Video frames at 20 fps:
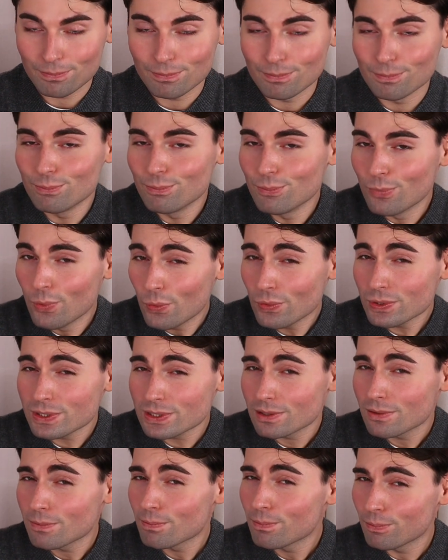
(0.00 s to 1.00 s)

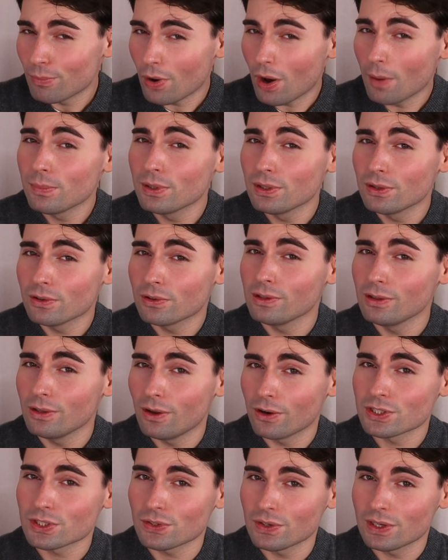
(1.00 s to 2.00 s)
most popular
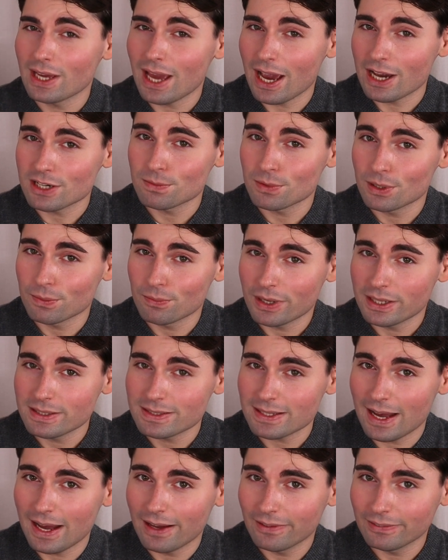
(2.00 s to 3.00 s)
luxury cashmere
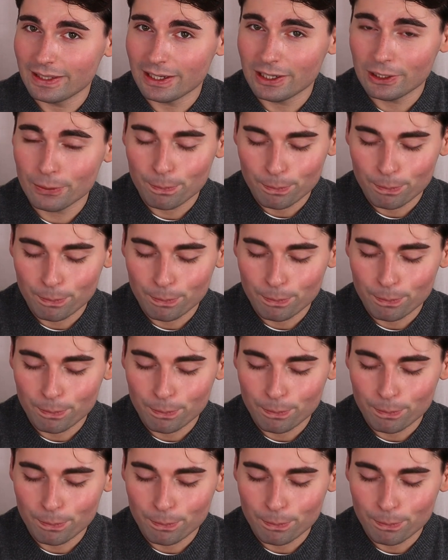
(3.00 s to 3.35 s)
brands out there,